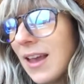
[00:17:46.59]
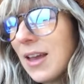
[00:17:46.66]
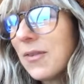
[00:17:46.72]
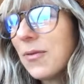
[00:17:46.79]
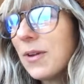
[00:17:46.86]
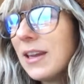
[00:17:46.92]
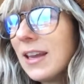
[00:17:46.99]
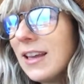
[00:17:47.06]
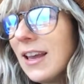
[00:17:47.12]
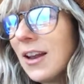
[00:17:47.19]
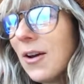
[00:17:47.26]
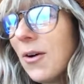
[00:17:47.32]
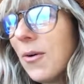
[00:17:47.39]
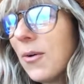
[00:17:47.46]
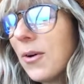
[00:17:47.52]
If we can get
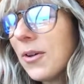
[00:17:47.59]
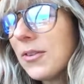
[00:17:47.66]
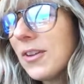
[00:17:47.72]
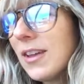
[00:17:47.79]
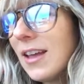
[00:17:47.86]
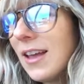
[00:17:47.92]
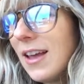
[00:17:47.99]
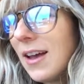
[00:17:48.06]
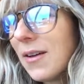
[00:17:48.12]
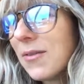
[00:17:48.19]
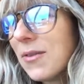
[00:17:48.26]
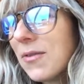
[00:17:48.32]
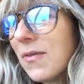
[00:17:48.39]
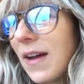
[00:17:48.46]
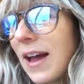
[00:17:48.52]
a hold of
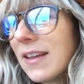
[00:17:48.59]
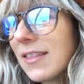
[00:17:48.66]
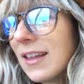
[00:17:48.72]
the fact